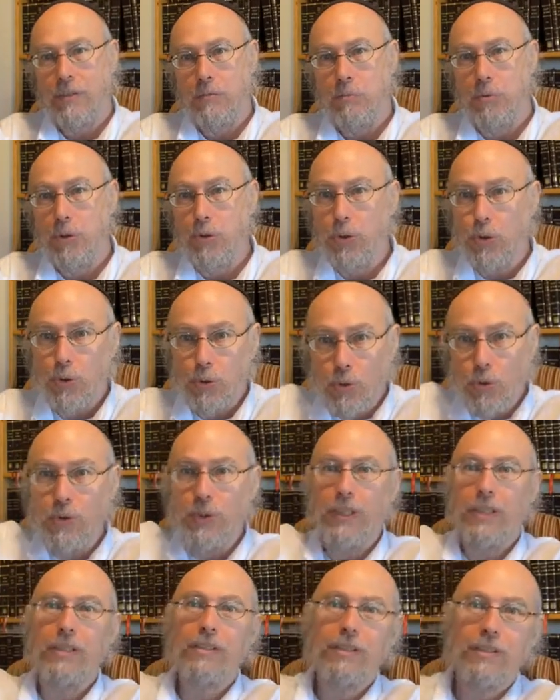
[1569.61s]

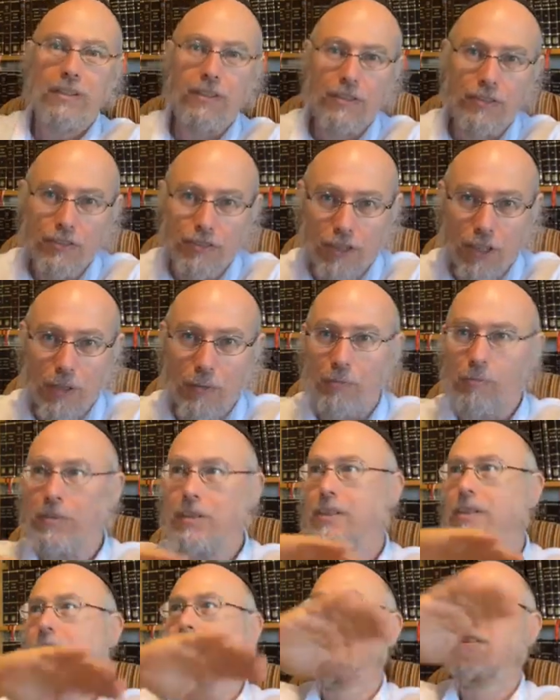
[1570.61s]
protruding from
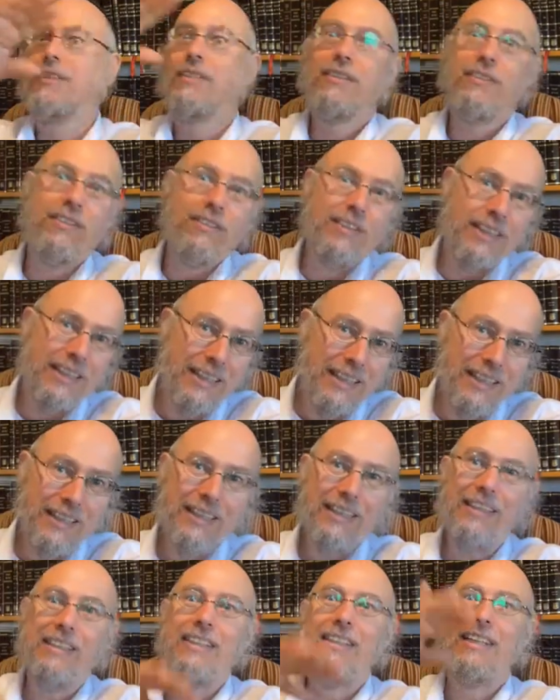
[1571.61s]
the
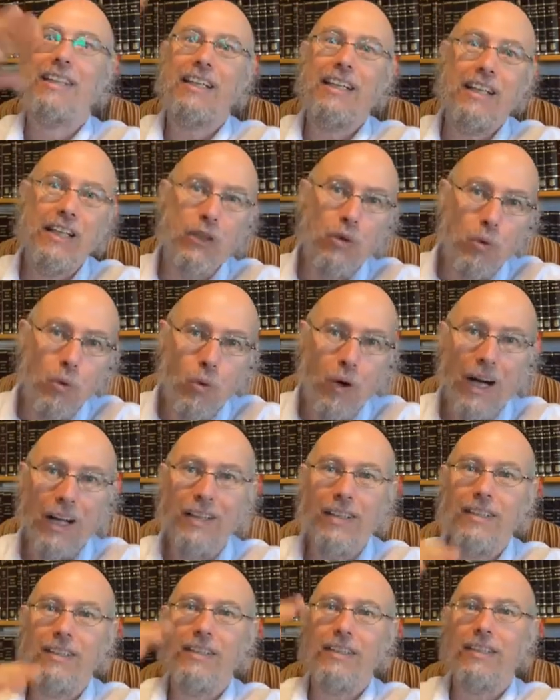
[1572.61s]

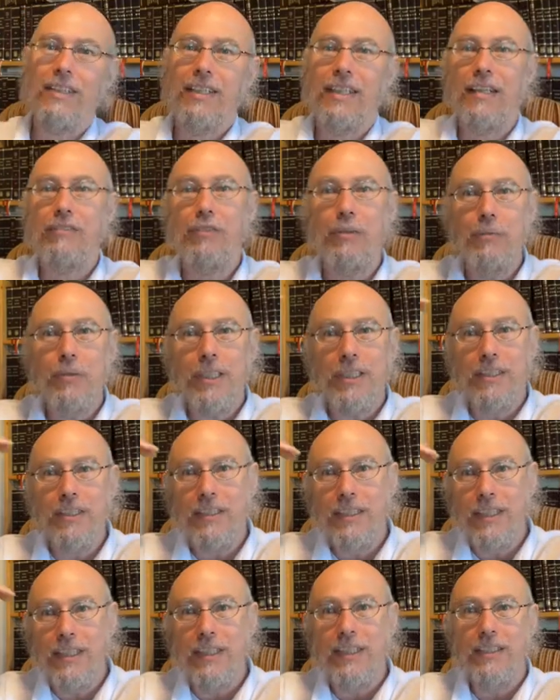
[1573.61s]
equality that
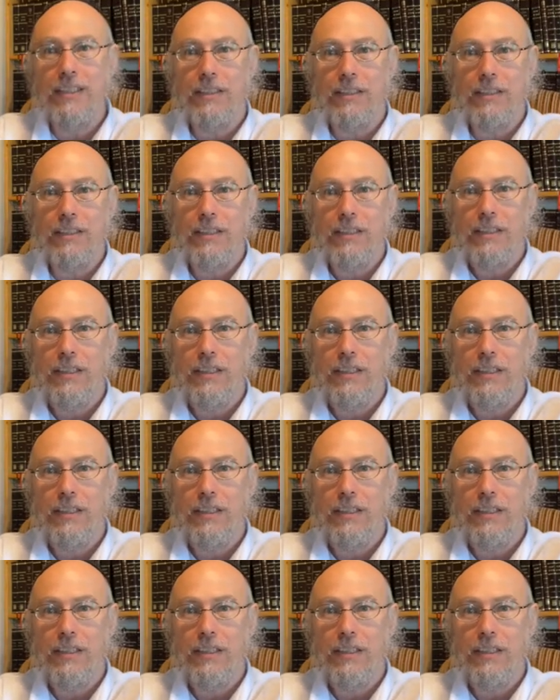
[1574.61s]
everybody's in